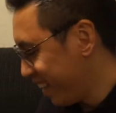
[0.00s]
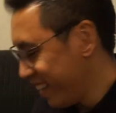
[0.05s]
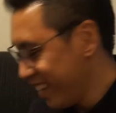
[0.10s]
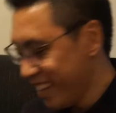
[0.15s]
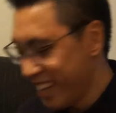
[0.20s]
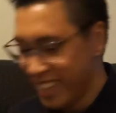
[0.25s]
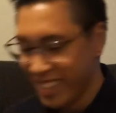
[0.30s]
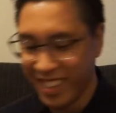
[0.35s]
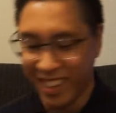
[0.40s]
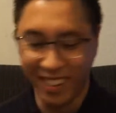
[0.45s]

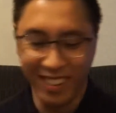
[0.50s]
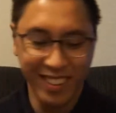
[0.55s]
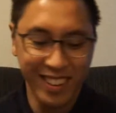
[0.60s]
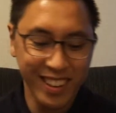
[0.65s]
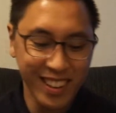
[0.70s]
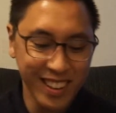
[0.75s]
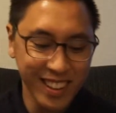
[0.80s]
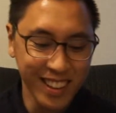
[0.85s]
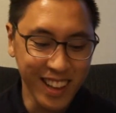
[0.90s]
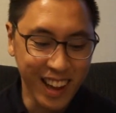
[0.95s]
So,
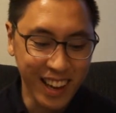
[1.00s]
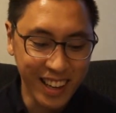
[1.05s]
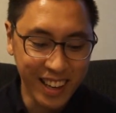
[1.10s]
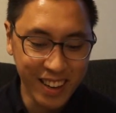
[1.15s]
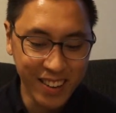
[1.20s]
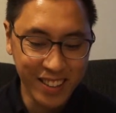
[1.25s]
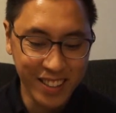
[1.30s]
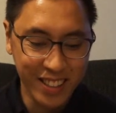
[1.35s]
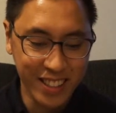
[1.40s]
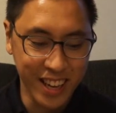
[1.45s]
like I
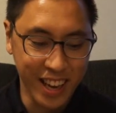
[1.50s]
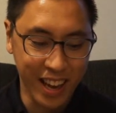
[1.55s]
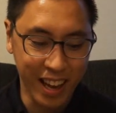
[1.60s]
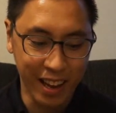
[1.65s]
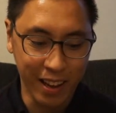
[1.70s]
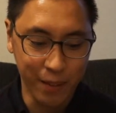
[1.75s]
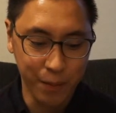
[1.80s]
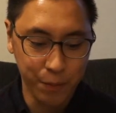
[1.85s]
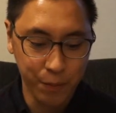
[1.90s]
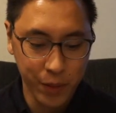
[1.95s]
was
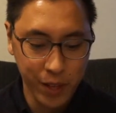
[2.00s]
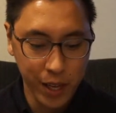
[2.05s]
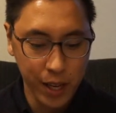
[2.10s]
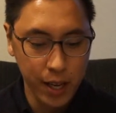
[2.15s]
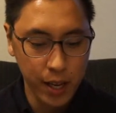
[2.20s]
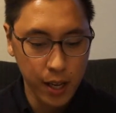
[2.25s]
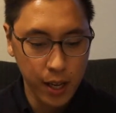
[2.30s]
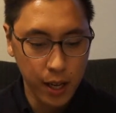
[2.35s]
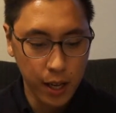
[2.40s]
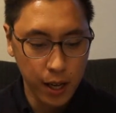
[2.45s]
saying,
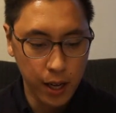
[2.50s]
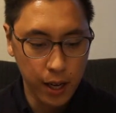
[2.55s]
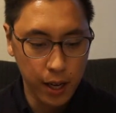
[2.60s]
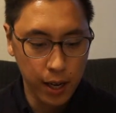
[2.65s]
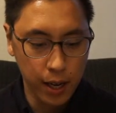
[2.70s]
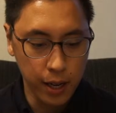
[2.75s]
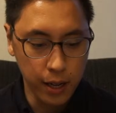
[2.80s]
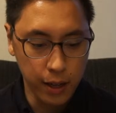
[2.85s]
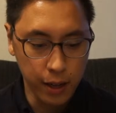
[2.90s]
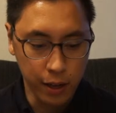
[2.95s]

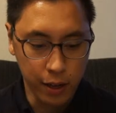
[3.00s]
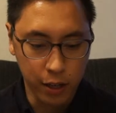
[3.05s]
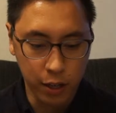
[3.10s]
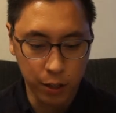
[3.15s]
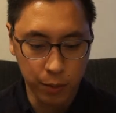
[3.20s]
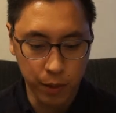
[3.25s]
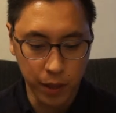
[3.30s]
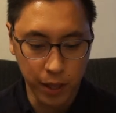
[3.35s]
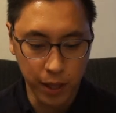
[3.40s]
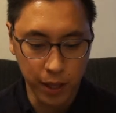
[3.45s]
there could
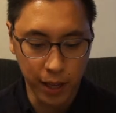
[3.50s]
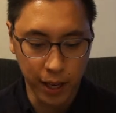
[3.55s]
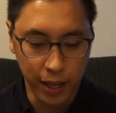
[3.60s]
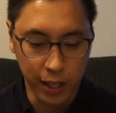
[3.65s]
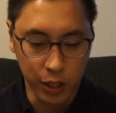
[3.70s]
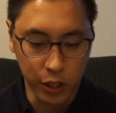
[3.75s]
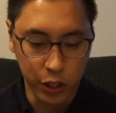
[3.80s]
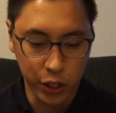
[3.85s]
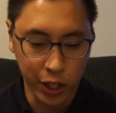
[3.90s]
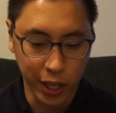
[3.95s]
be like a
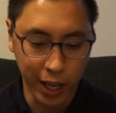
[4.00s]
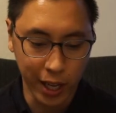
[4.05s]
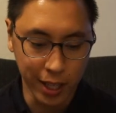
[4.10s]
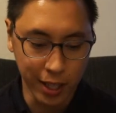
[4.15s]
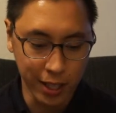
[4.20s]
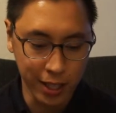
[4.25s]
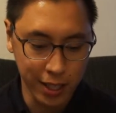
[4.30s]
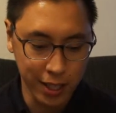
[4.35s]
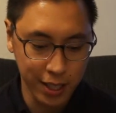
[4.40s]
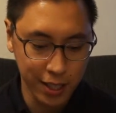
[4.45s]

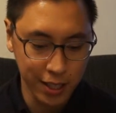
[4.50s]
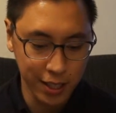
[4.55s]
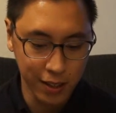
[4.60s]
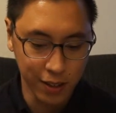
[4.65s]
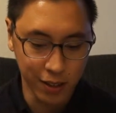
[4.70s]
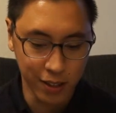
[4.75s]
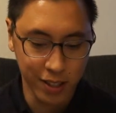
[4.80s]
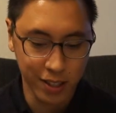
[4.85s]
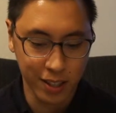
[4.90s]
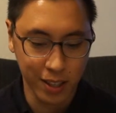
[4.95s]
chant or
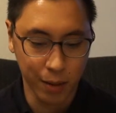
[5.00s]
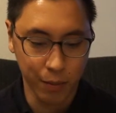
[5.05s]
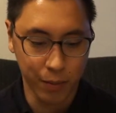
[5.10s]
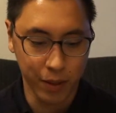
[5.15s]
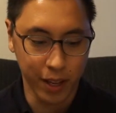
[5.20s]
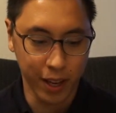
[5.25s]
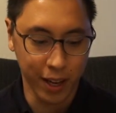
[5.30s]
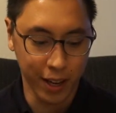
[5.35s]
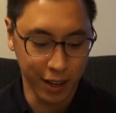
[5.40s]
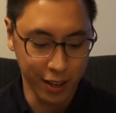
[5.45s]

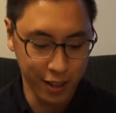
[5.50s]
something.